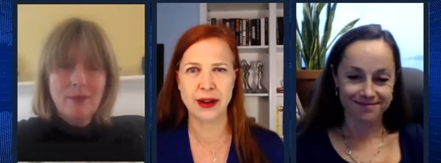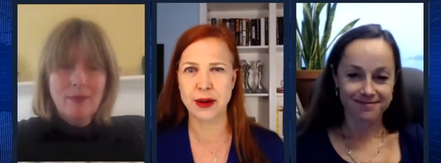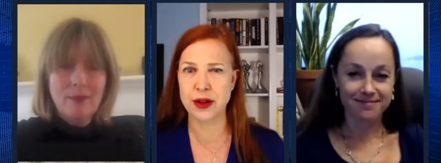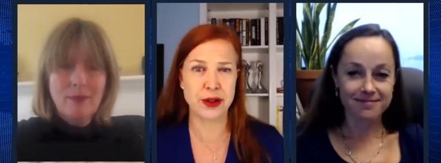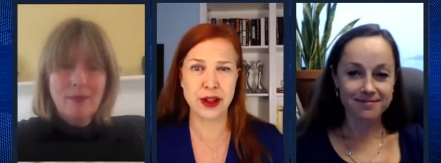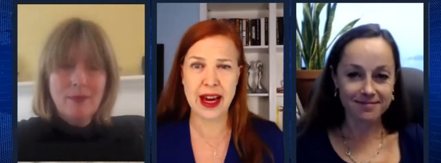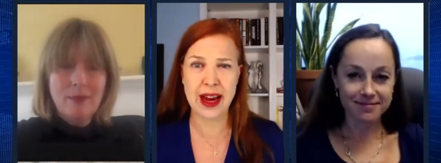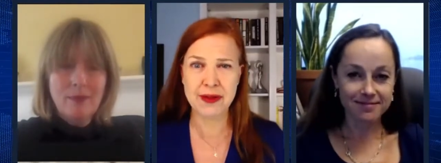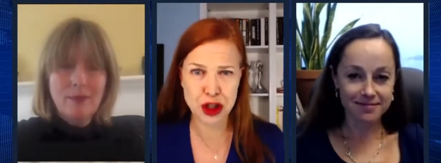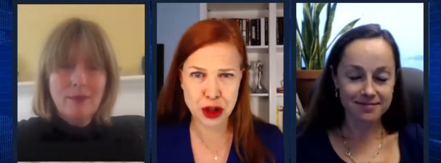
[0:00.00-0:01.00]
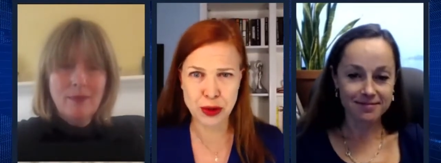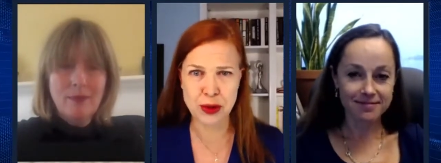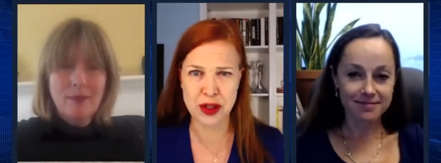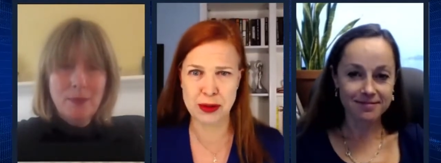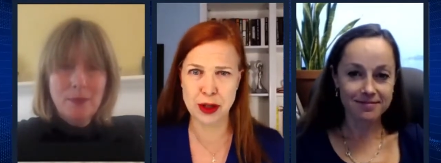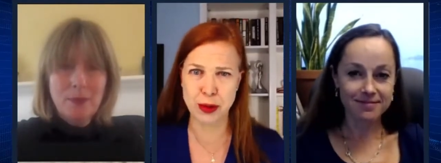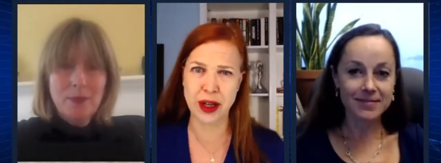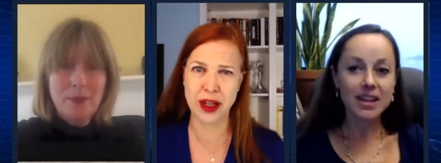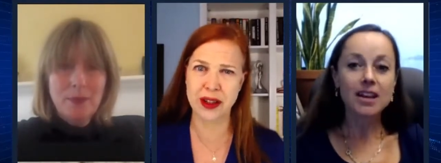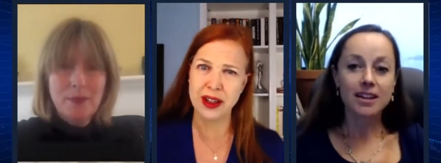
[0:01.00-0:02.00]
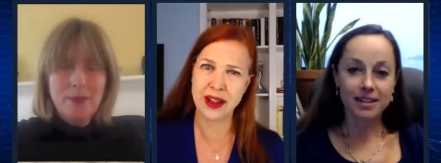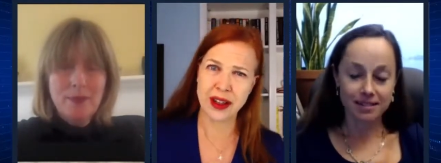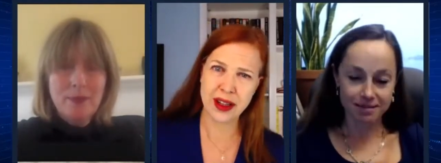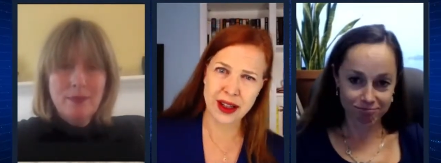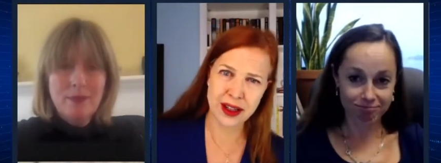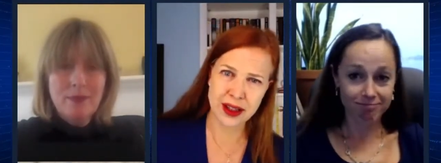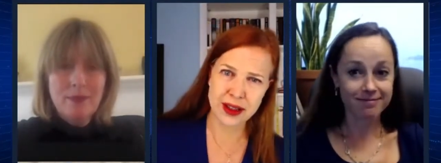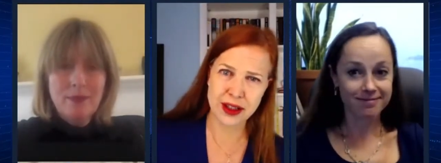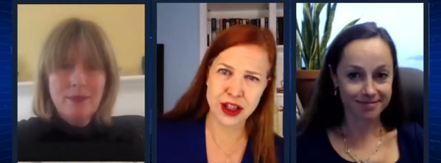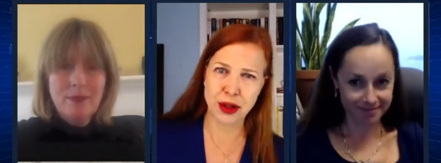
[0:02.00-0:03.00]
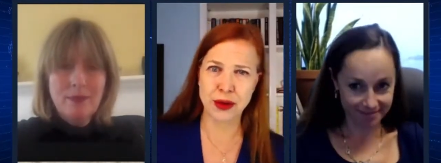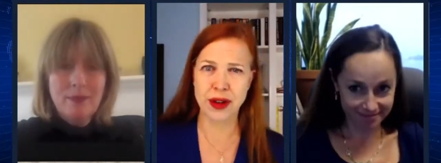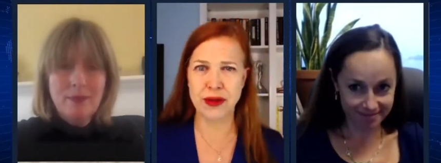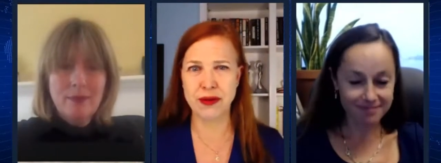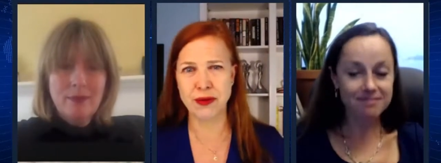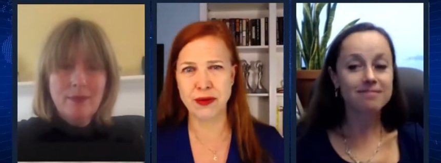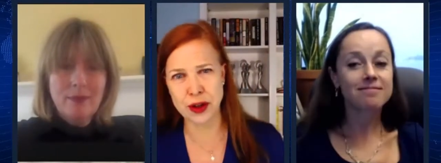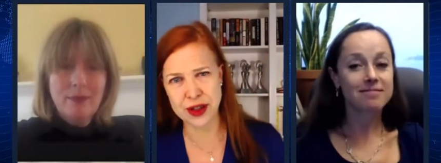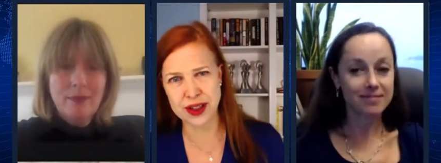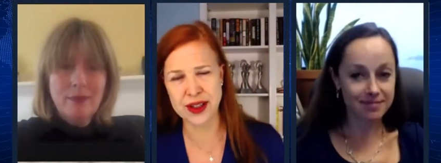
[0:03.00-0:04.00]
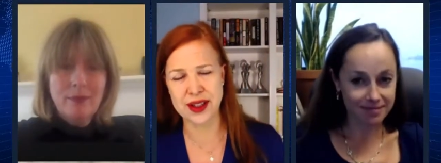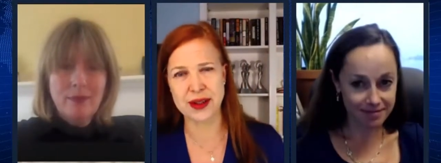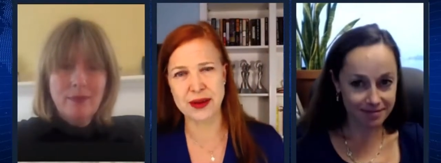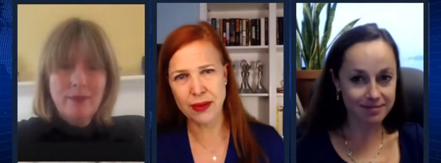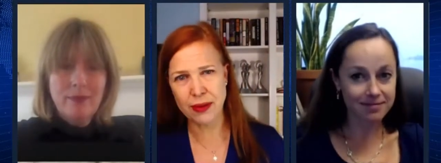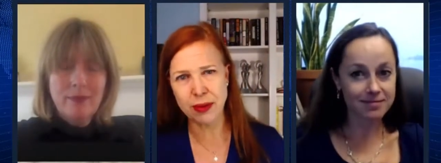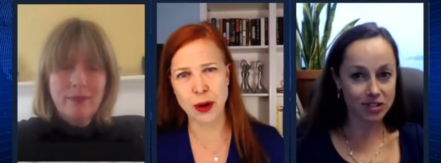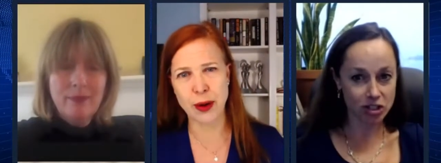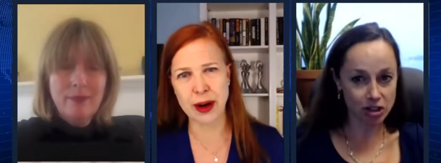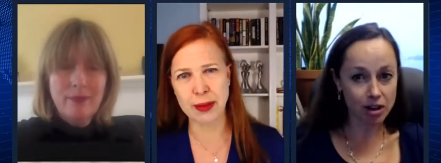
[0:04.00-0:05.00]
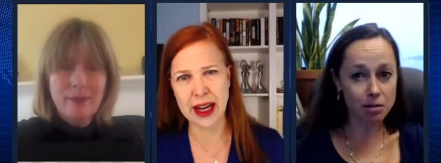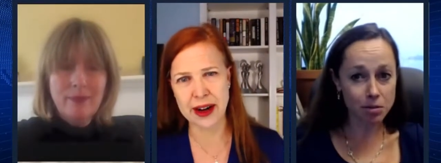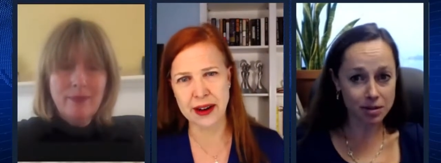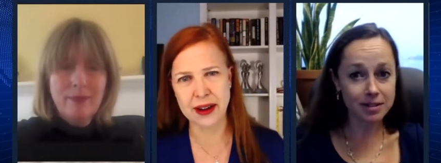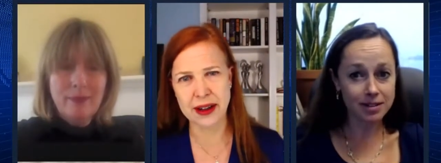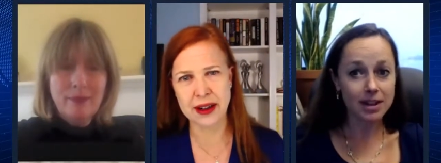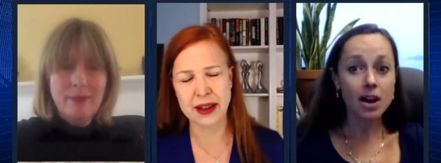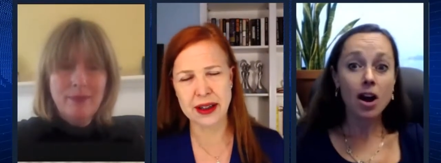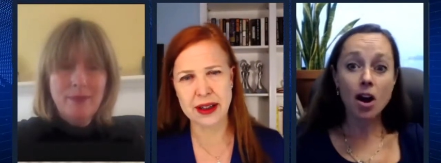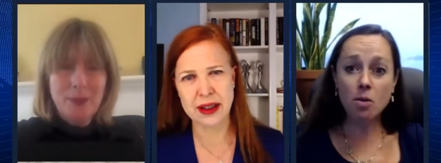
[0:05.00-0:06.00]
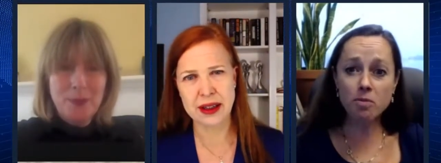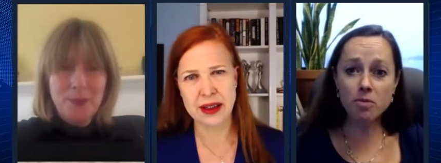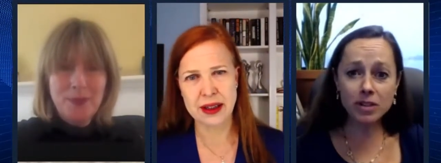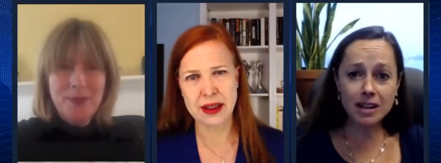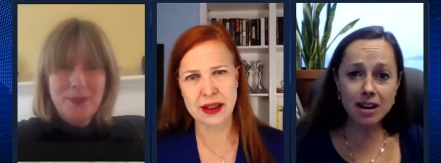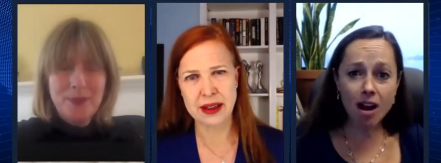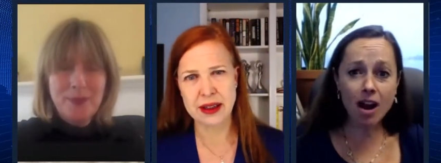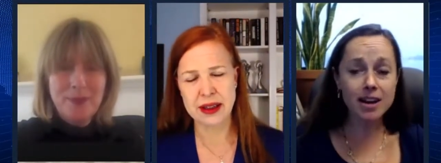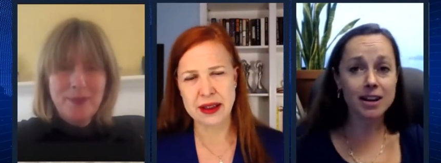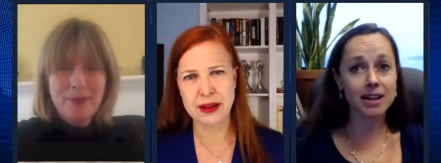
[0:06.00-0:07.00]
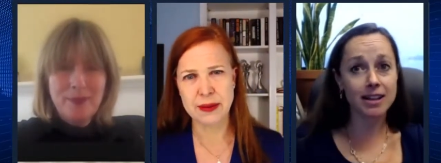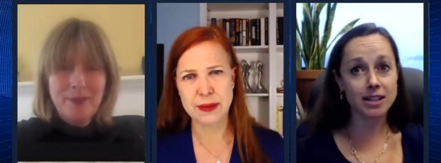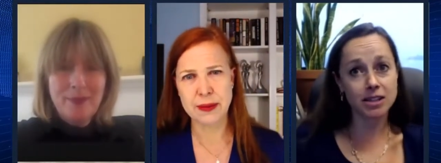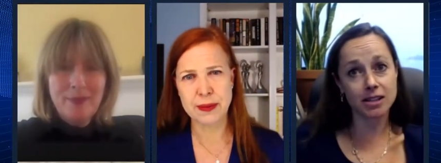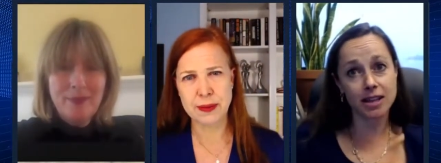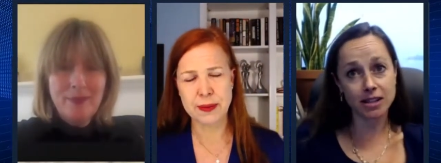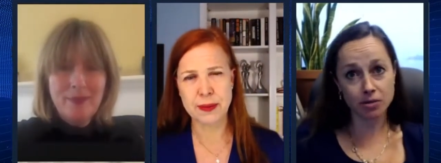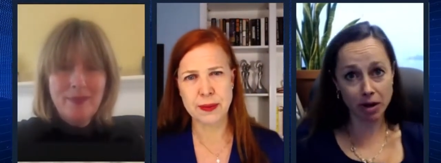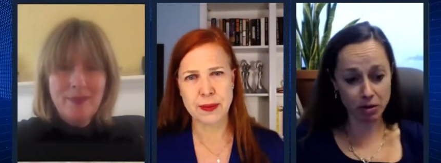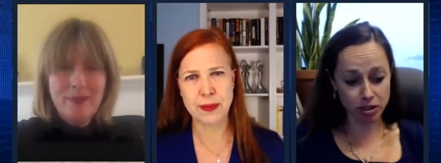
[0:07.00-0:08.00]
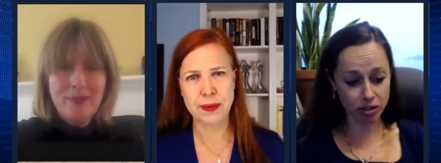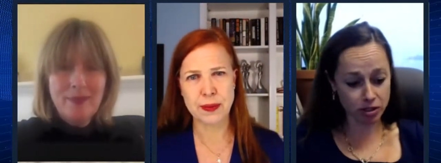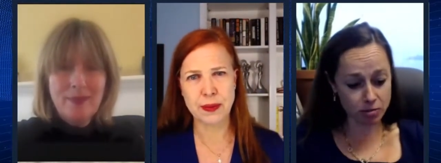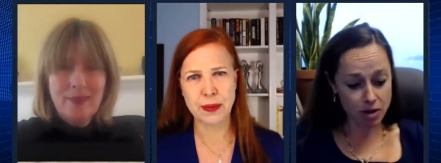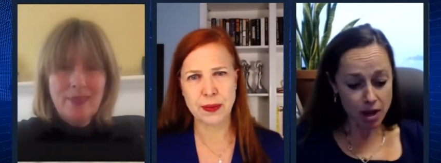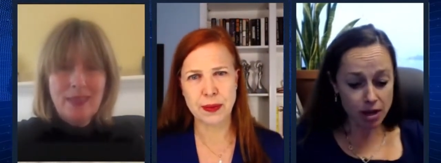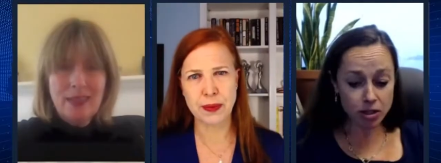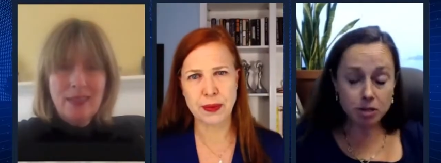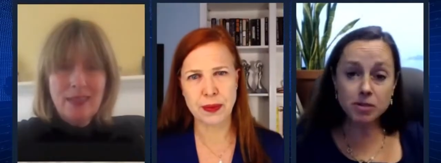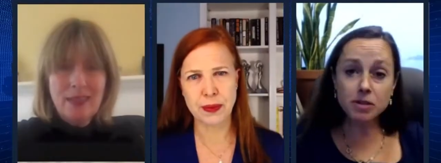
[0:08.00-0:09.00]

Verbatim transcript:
Speaker 1: or, or do they have to choose between children versus going up the ladder?
Speaker 2: hopefully not and, and that's that's the right question so in terms of